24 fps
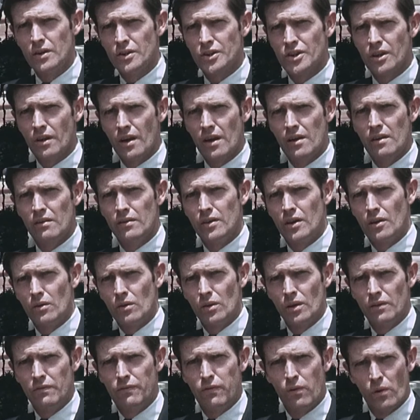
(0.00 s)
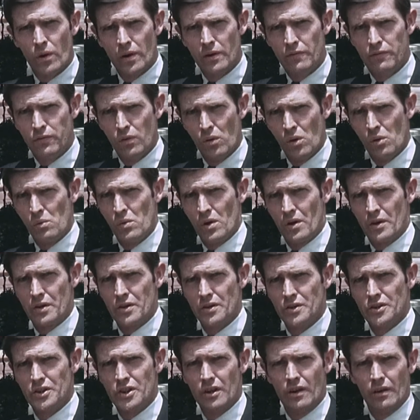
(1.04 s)
years later, there are only 44
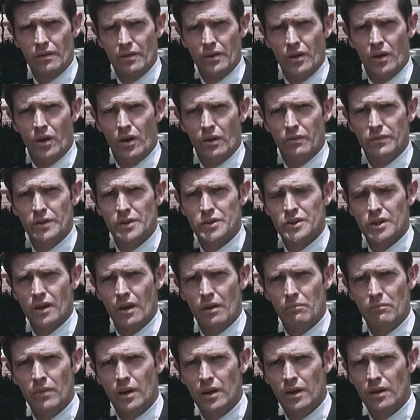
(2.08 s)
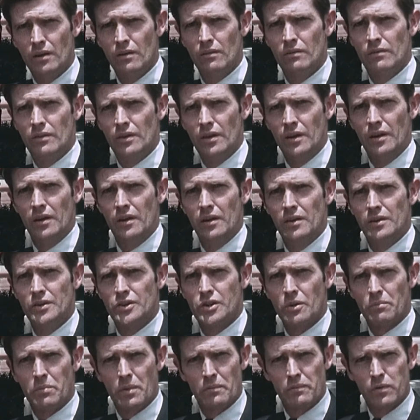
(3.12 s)
workers in the office, and many of
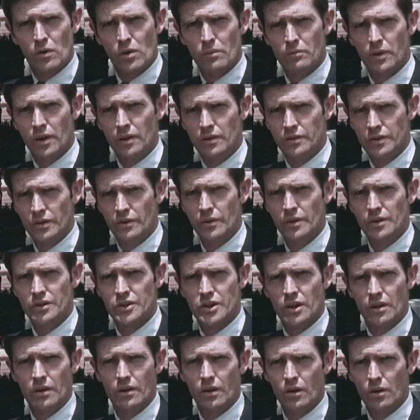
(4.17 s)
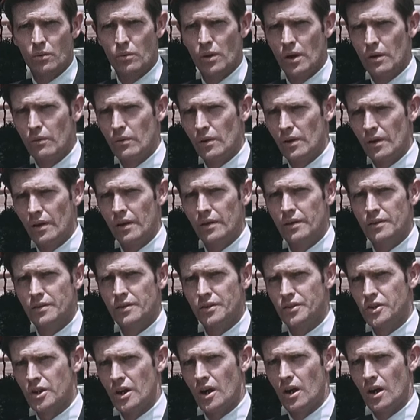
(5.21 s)
these are performing duties in no way
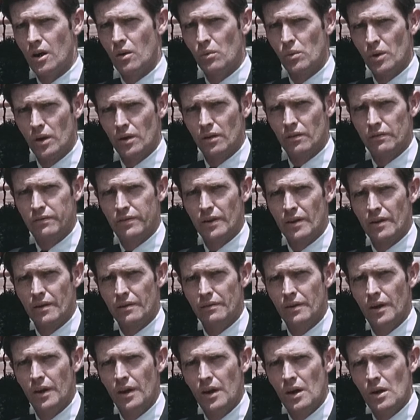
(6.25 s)
related to child welfare.